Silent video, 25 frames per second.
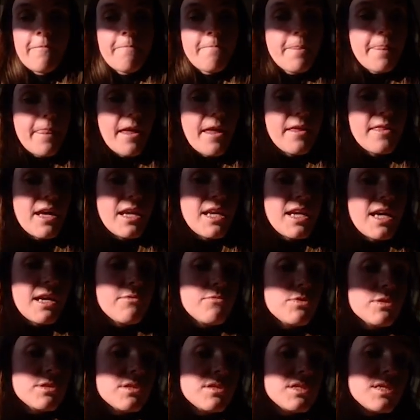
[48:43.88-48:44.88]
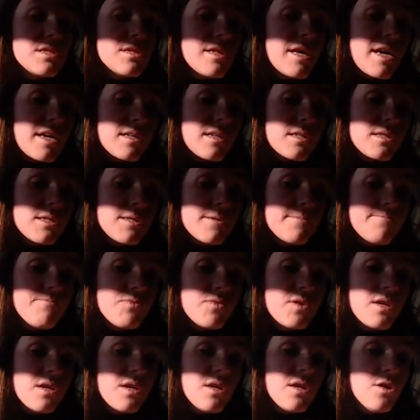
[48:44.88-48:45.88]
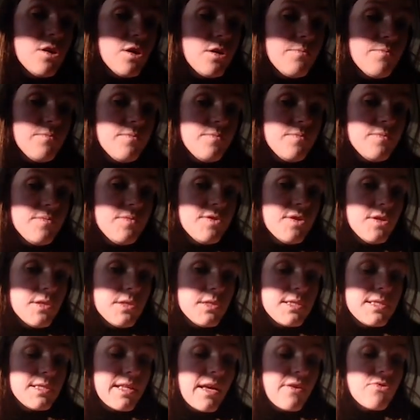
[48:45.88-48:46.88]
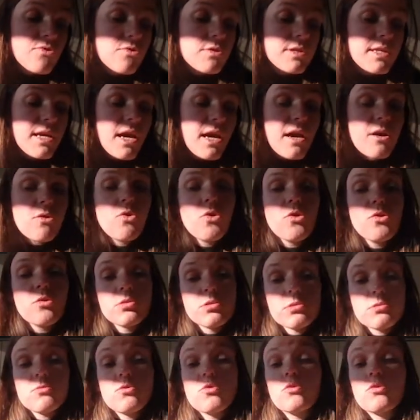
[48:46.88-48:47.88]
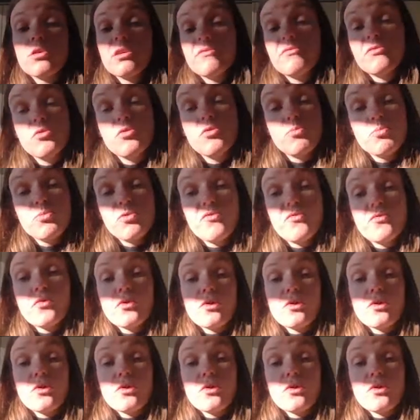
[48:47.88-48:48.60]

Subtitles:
and then I will select the standard errors, or if you prefer